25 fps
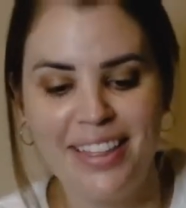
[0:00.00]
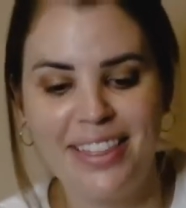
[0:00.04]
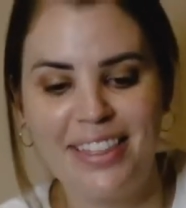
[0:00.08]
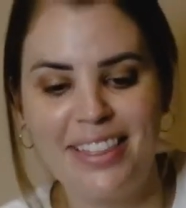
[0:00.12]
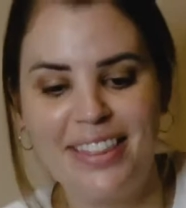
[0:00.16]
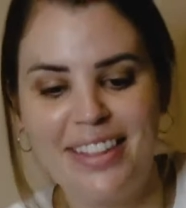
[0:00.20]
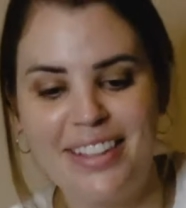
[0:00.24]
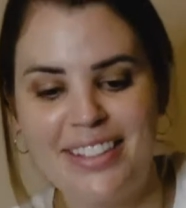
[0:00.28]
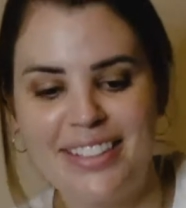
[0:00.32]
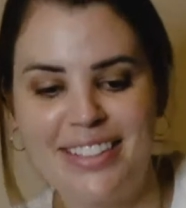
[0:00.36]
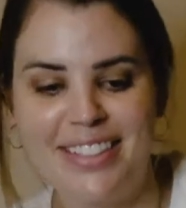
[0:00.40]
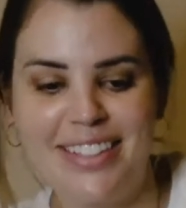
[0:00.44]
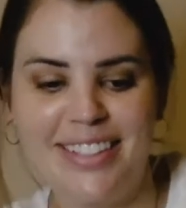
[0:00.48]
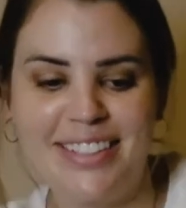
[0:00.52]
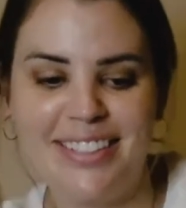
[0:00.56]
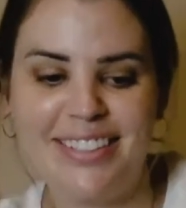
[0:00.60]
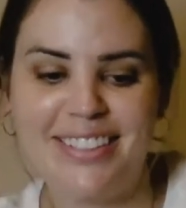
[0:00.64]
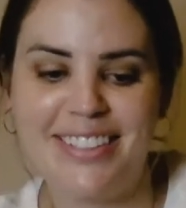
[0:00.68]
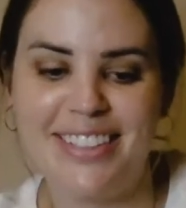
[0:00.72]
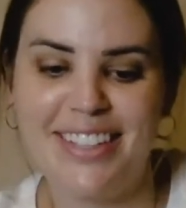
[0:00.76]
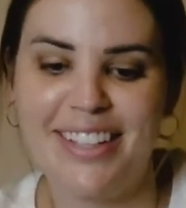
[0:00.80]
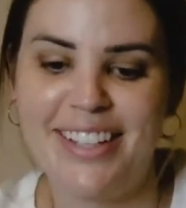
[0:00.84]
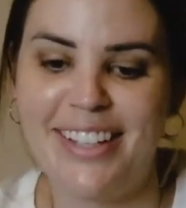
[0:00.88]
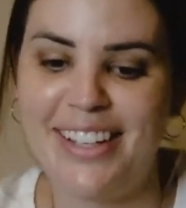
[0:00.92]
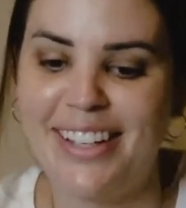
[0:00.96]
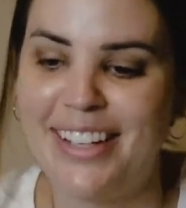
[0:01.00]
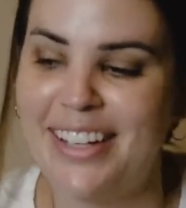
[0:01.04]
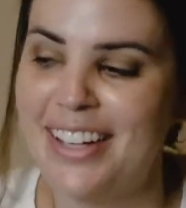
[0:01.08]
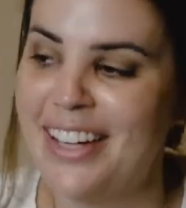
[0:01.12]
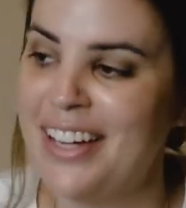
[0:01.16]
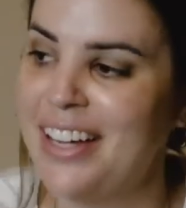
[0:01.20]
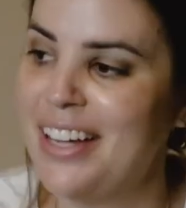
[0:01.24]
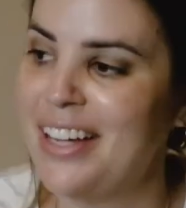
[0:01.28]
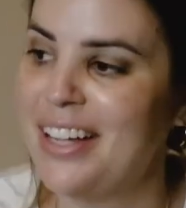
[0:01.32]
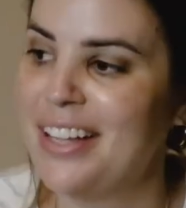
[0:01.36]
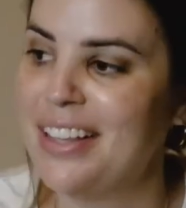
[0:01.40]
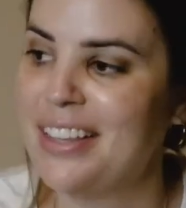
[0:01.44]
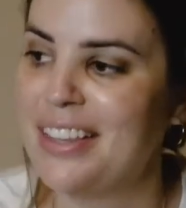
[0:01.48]
This is
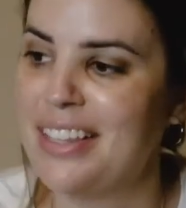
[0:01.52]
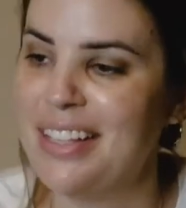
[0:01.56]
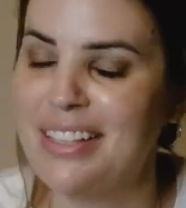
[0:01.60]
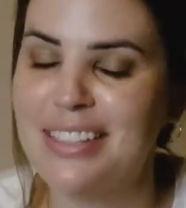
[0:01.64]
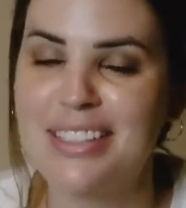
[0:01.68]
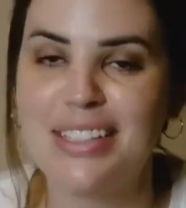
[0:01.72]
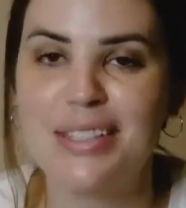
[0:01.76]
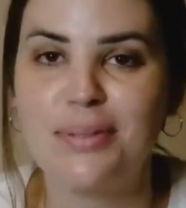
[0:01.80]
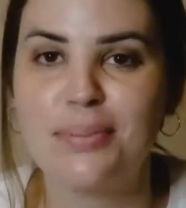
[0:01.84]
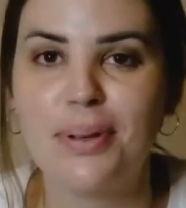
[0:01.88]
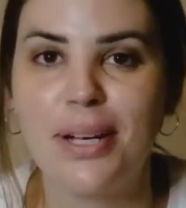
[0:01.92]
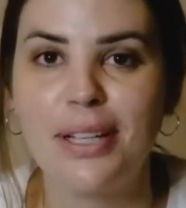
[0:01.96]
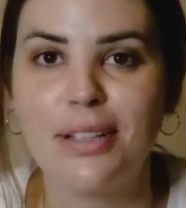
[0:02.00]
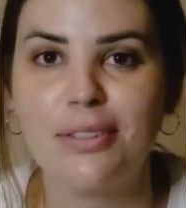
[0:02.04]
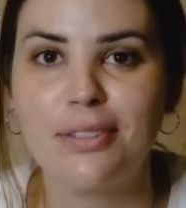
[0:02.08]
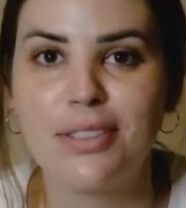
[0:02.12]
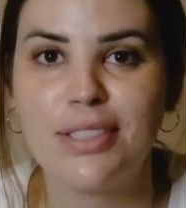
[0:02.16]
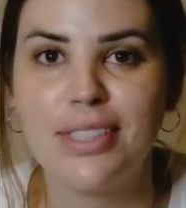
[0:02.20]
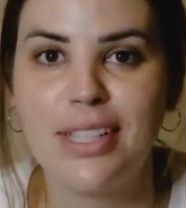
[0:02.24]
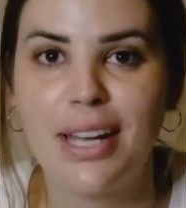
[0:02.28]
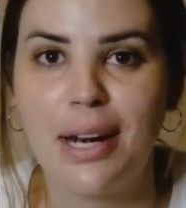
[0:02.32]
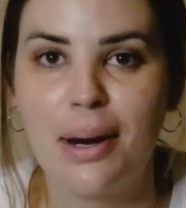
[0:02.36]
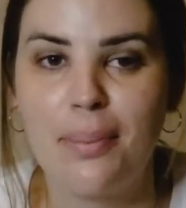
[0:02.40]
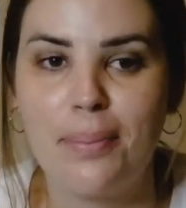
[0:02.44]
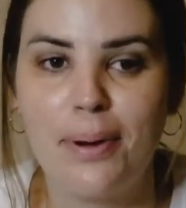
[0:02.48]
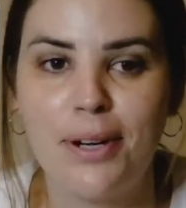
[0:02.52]
my little setup.